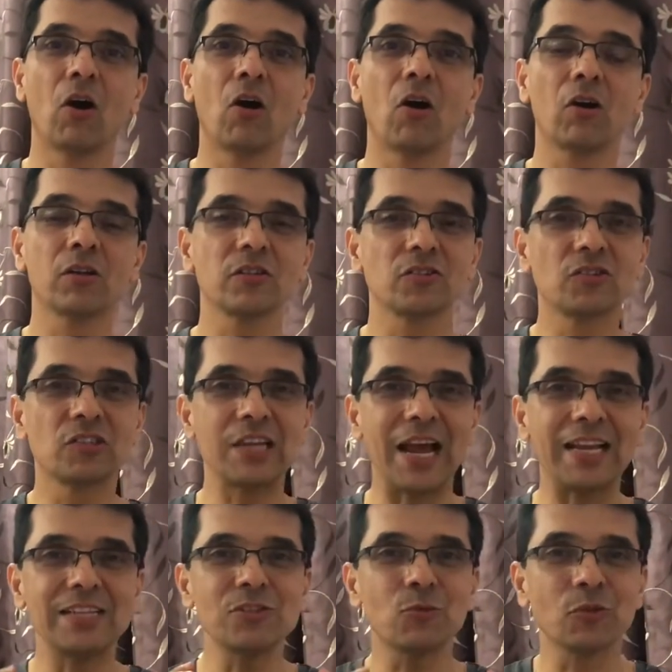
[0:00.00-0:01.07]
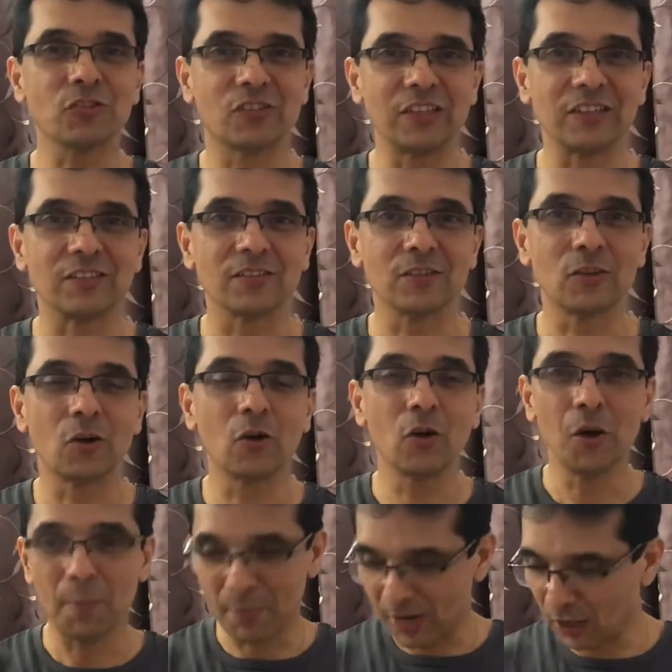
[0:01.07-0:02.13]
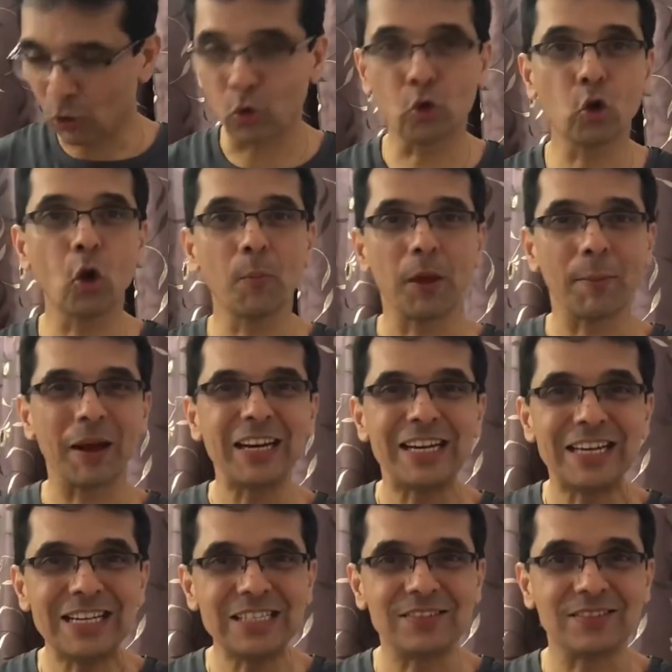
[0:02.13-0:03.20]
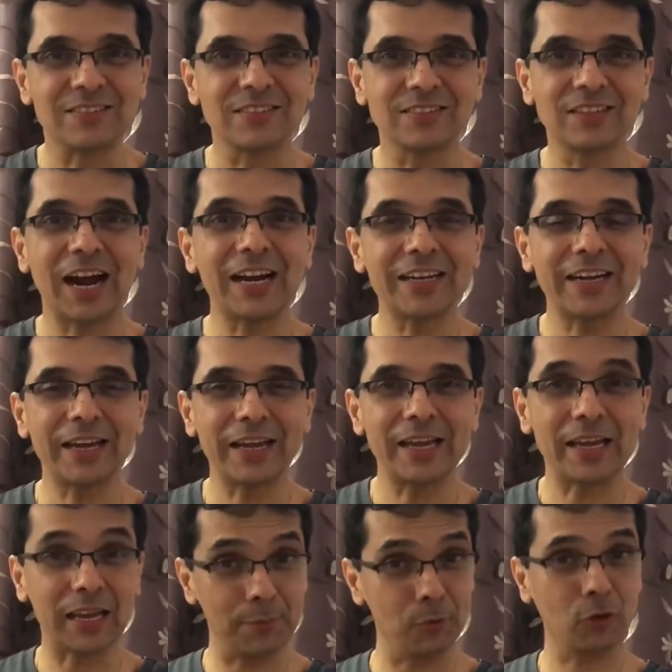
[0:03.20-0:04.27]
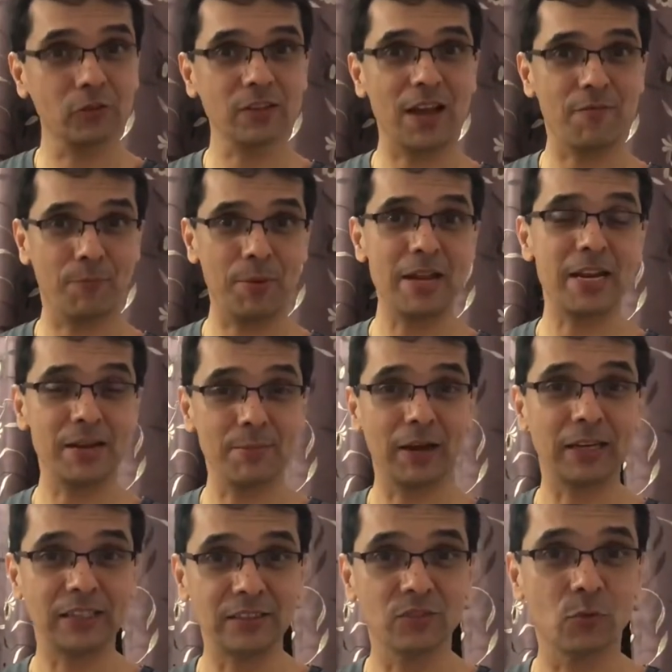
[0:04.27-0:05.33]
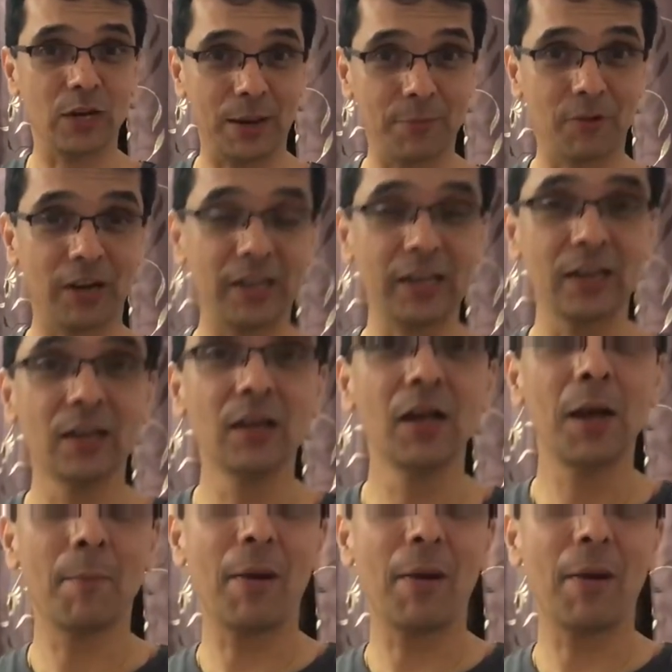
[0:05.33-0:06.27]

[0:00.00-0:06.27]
Or challenge was this, you know, my knees started aching because I have pain in my knees when I'm running.